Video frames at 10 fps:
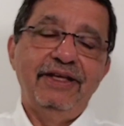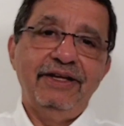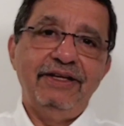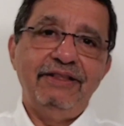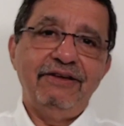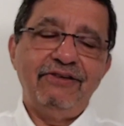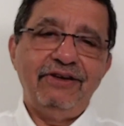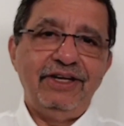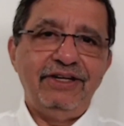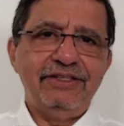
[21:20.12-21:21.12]
And the
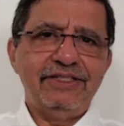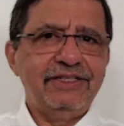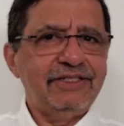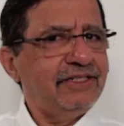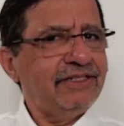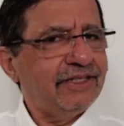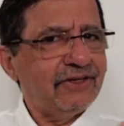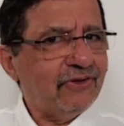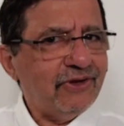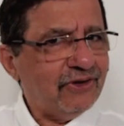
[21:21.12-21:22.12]
Creator says, is
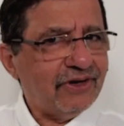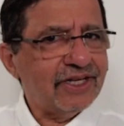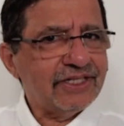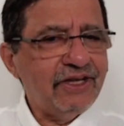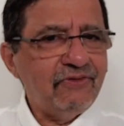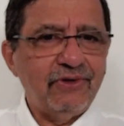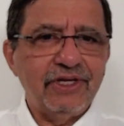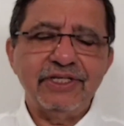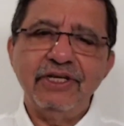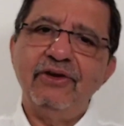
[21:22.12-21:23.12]
that all you're asking for?
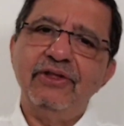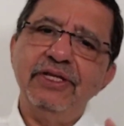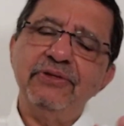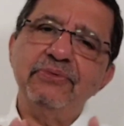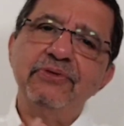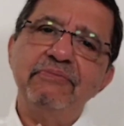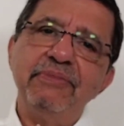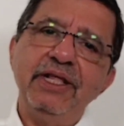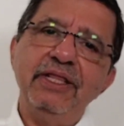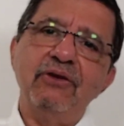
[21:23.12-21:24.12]
He said, oh, this would
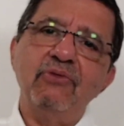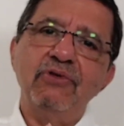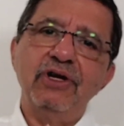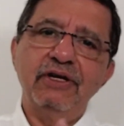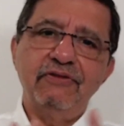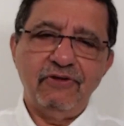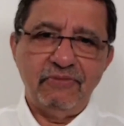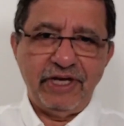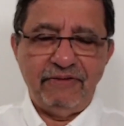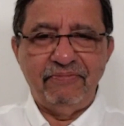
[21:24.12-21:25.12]
mean the world for
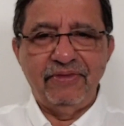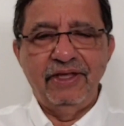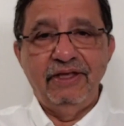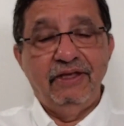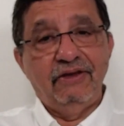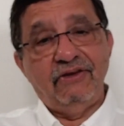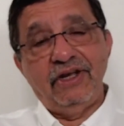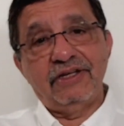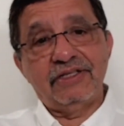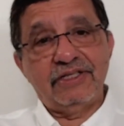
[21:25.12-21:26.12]
me.
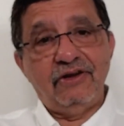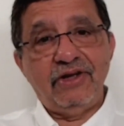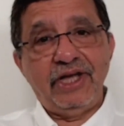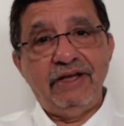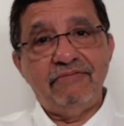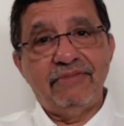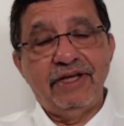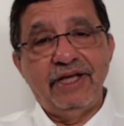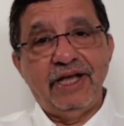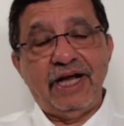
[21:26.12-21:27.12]
Creator said, okay,
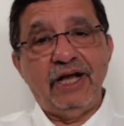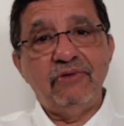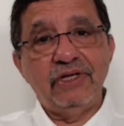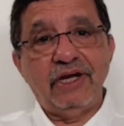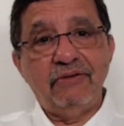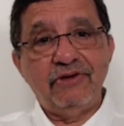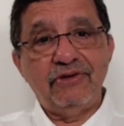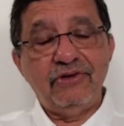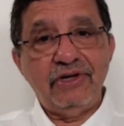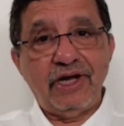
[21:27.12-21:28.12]
I will come to
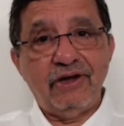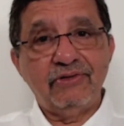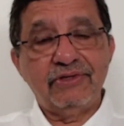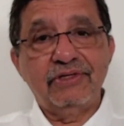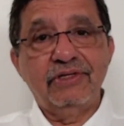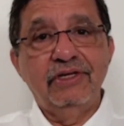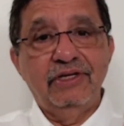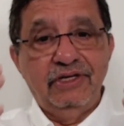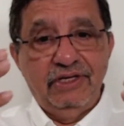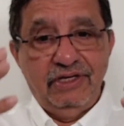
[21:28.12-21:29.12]
your house
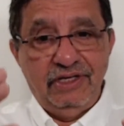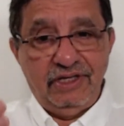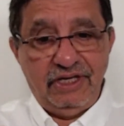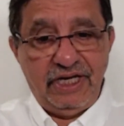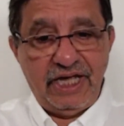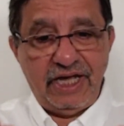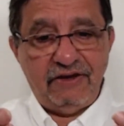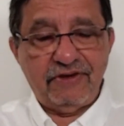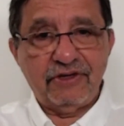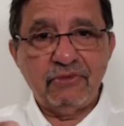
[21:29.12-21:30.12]
the day
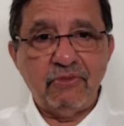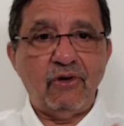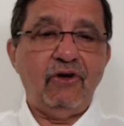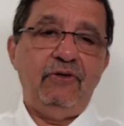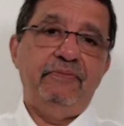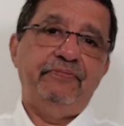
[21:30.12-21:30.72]
after tomorrow.